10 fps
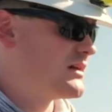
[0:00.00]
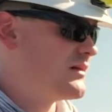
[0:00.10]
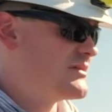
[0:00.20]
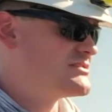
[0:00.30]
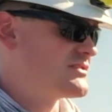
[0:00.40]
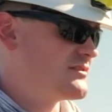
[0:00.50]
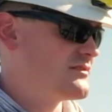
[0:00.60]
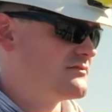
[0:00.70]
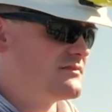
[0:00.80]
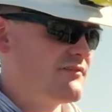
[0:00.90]
in
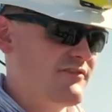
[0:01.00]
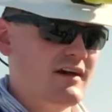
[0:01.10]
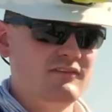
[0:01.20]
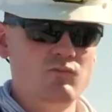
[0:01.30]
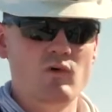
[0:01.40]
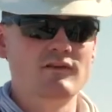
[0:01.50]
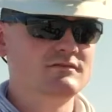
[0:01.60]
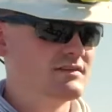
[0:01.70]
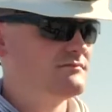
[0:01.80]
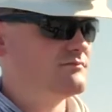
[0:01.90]
turn affect what
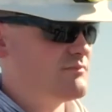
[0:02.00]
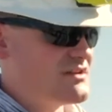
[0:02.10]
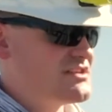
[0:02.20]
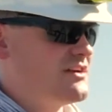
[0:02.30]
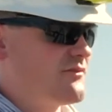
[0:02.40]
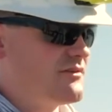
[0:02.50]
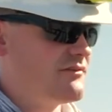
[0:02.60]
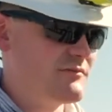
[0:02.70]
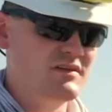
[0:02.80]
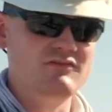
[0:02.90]
material
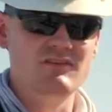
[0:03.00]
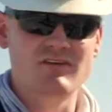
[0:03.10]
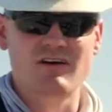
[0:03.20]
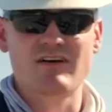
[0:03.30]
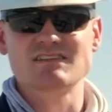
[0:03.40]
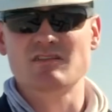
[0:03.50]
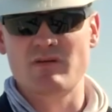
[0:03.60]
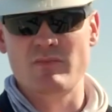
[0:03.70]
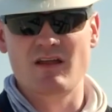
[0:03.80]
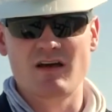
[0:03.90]
the PV valve has to
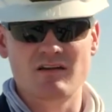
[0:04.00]
be made out